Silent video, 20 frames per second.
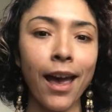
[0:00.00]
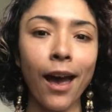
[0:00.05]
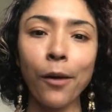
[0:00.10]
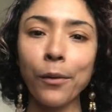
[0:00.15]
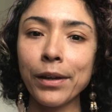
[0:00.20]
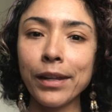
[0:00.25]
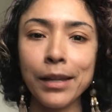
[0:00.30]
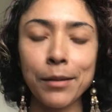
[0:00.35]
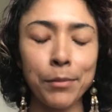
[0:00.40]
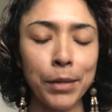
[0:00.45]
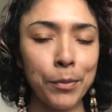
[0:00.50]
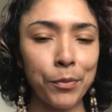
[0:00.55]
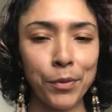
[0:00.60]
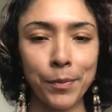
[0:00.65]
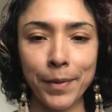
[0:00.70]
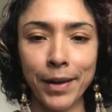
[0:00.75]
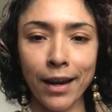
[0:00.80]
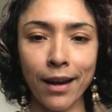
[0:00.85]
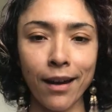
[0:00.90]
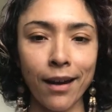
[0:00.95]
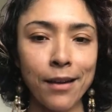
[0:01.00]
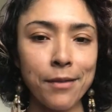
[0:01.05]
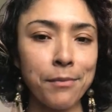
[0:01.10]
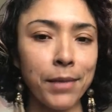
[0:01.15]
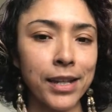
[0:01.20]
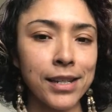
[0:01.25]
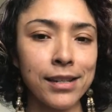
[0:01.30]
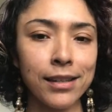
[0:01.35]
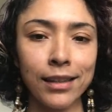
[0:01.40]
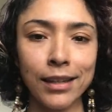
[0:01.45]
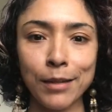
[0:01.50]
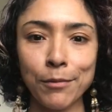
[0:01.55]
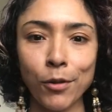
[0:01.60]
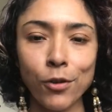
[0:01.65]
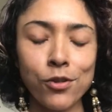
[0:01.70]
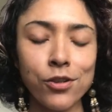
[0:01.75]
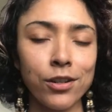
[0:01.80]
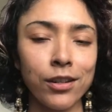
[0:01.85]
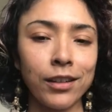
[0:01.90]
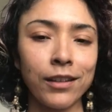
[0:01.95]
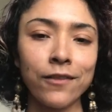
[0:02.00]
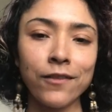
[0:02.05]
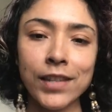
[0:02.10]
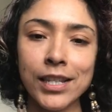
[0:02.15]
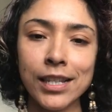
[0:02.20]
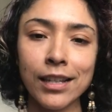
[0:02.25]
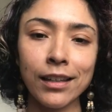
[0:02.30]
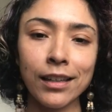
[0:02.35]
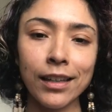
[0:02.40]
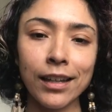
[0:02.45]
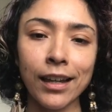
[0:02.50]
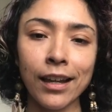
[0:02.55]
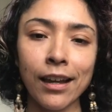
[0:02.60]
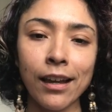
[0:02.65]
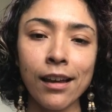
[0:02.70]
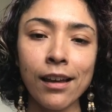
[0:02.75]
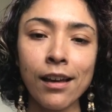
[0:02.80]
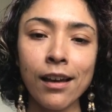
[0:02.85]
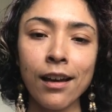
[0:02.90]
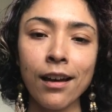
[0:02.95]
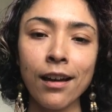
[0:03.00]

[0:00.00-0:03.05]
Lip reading: how we can be prepared mentally, emotionally, physically,